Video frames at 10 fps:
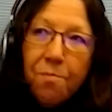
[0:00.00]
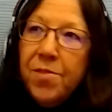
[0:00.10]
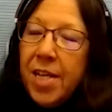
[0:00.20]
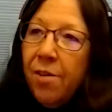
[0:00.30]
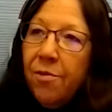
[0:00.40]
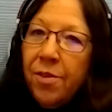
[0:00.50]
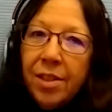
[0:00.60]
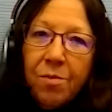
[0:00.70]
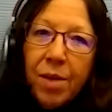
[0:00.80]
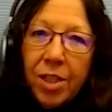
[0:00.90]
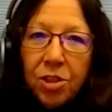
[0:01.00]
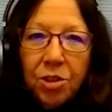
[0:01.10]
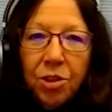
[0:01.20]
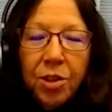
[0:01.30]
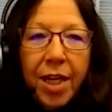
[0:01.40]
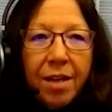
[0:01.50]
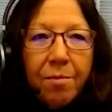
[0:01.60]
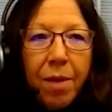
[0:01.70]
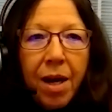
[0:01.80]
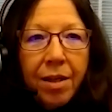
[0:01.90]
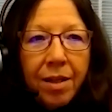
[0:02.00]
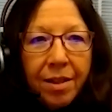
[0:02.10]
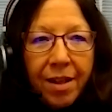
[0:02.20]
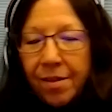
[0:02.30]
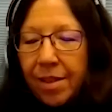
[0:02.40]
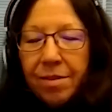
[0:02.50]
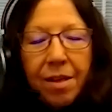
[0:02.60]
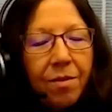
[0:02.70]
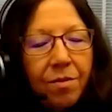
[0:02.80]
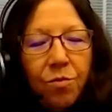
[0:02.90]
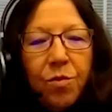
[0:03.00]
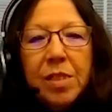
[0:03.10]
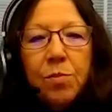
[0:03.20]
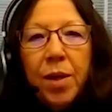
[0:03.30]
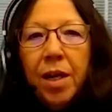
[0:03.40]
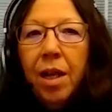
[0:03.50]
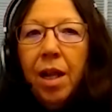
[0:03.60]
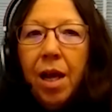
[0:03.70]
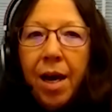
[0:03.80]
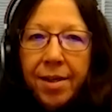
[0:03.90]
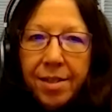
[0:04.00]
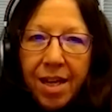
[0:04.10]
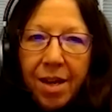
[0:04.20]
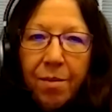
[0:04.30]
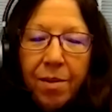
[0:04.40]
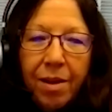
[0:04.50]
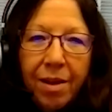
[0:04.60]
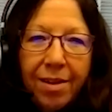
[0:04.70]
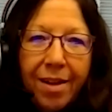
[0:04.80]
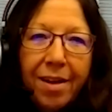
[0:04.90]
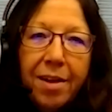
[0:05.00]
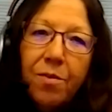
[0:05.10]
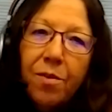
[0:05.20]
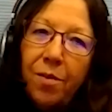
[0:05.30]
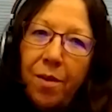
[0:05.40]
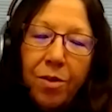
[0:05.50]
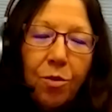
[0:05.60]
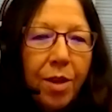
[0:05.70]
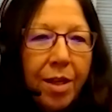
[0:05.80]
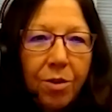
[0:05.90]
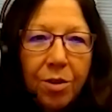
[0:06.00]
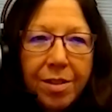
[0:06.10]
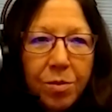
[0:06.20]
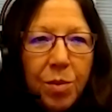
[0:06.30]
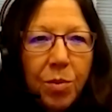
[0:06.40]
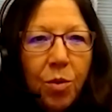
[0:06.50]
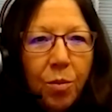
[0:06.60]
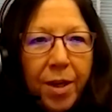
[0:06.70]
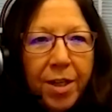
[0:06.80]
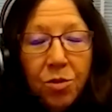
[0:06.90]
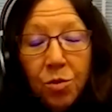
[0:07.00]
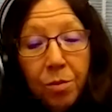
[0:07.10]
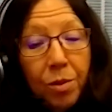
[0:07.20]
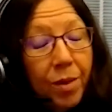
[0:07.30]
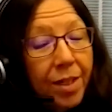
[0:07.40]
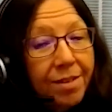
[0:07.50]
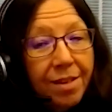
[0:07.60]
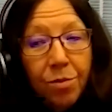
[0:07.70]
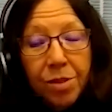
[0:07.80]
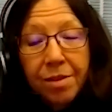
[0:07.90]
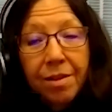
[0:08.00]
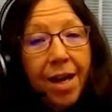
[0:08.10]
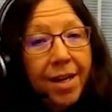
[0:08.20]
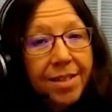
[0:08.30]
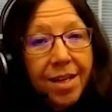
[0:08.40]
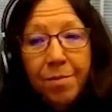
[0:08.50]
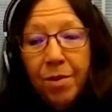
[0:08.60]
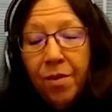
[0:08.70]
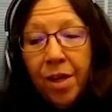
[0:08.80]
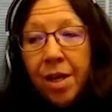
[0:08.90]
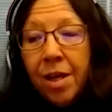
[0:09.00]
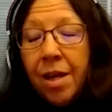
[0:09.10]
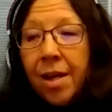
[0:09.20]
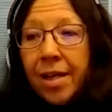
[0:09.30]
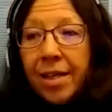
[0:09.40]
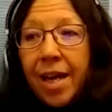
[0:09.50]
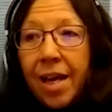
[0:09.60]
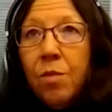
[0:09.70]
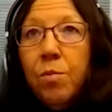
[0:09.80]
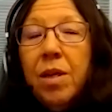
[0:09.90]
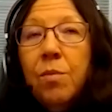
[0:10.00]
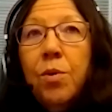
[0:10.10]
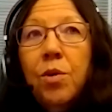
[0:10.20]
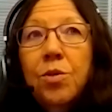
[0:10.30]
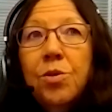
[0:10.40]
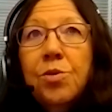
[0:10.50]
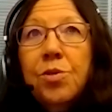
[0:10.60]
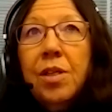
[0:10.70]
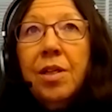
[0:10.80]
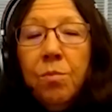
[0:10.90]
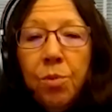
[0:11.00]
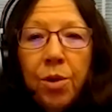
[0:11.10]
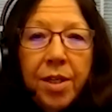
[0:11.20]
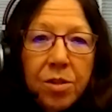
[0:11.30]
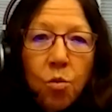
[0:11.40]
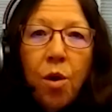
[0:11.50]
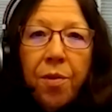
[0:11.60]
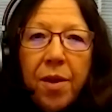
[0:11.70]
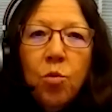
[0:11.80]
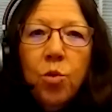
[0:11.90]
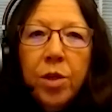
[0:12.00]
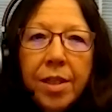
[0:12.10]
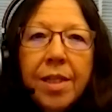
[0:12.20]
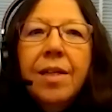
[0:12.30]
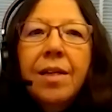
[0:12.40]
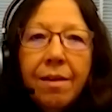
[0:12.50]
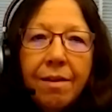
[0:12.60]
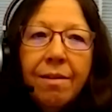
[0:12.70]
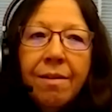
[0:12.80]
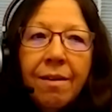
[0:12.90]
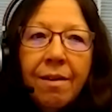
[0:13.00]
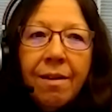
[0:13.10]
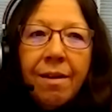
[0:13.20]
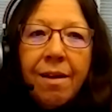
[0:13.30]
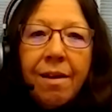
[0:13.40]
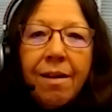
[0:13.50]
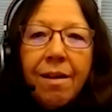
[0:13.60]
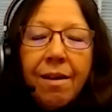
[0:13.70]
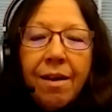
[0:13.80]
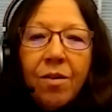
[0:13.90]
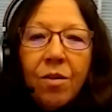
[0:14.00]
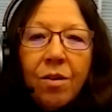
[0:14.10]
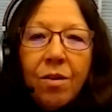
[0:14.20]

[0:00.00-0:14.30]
Definitely make sure you're getting buy-in. We spent a lot of time, and thank goodness people were patient with me, but it was a lot of time of getting people's input into what they really needed, and